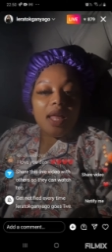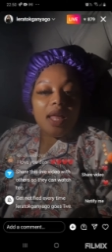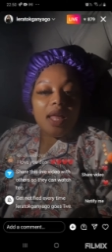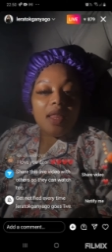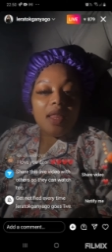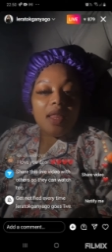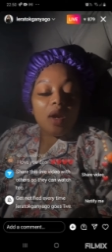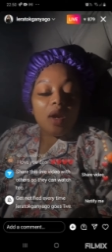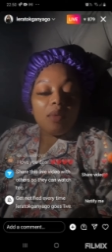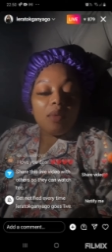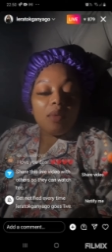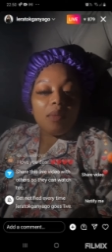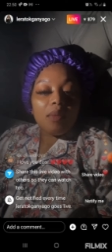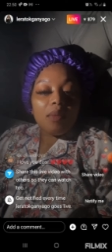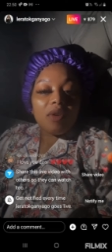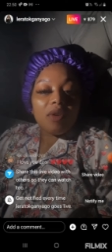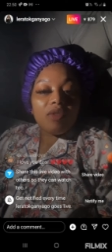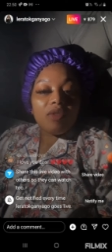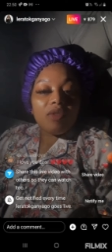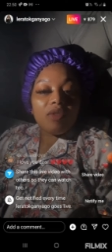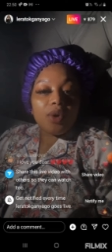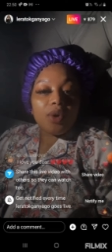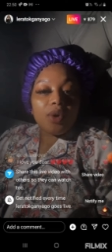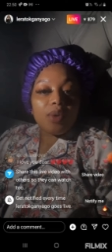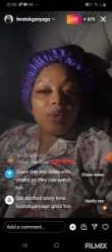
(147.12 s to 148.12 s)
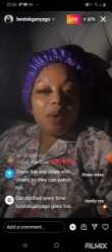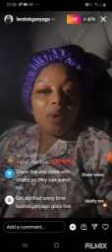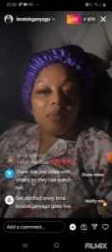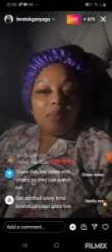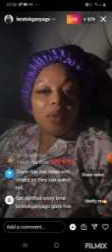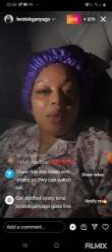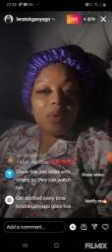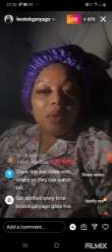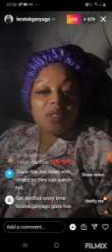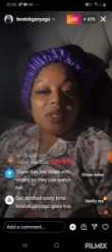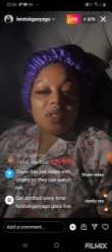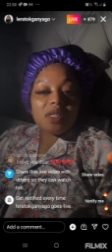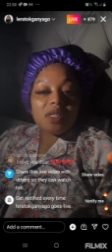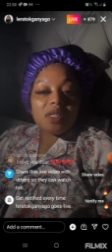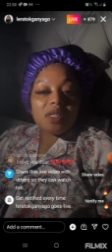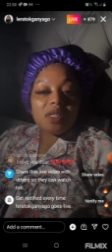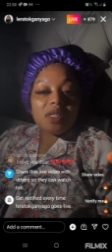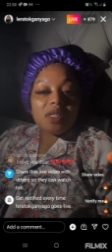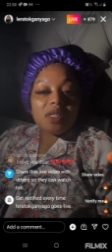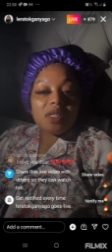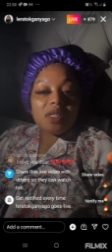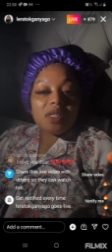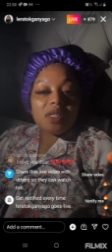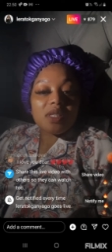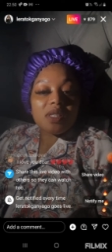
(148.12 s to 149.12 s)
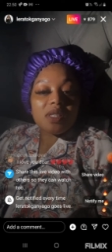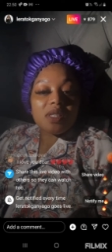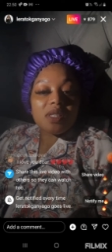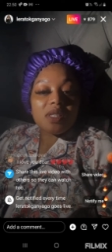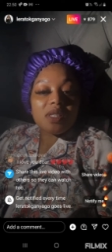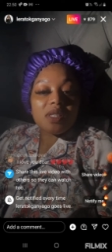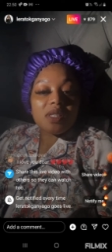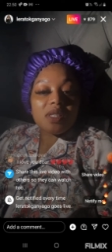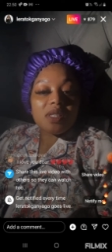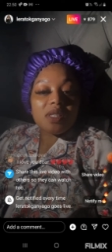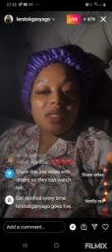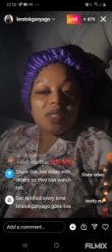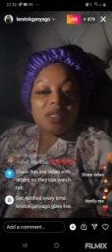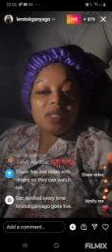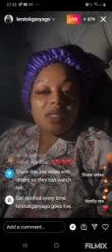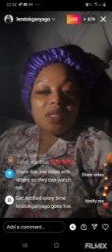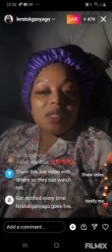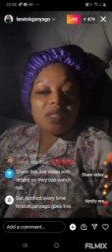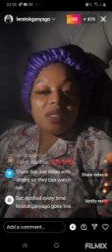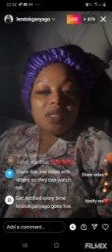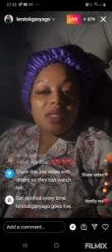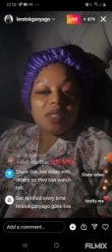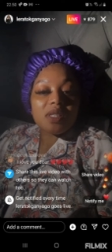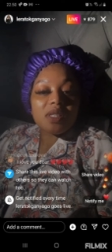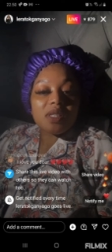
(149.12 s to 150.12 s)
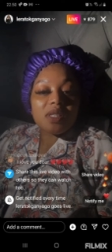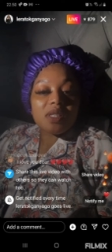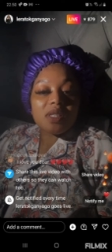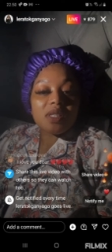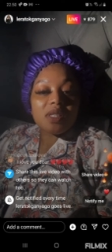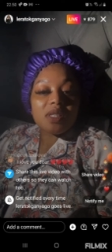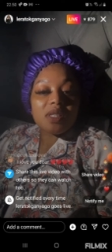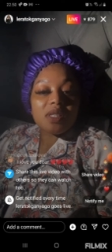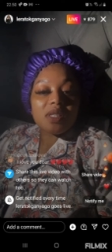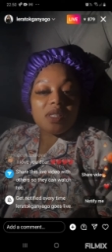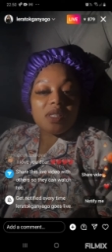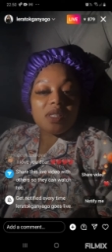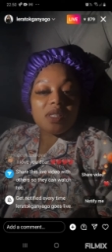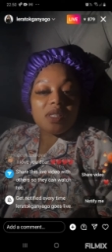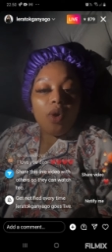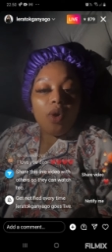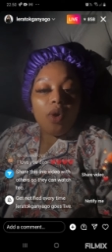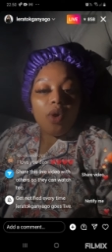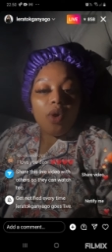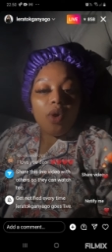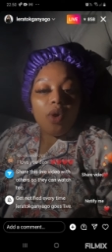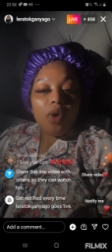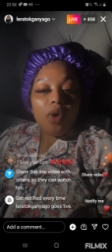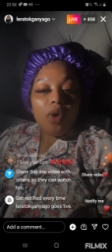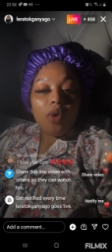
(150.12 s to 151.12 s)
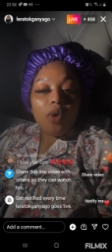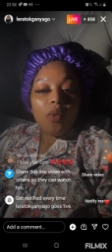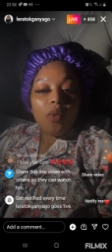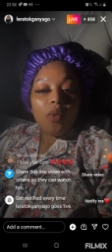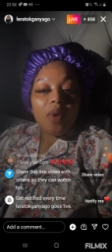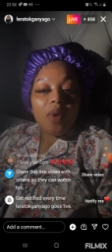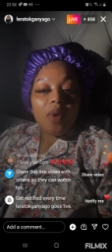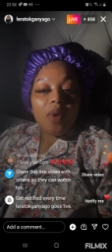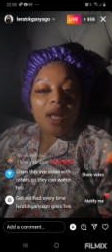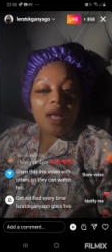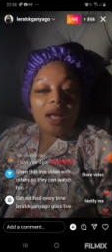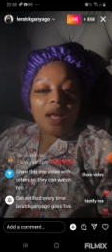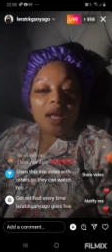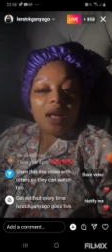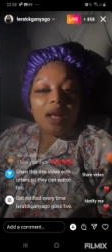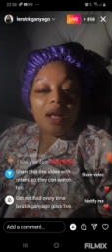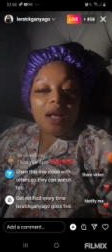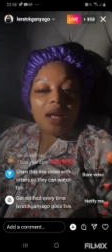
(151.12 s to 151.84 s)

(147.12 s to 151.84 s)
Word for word: And I remember phoning my boss and saying to my boss, yo, we,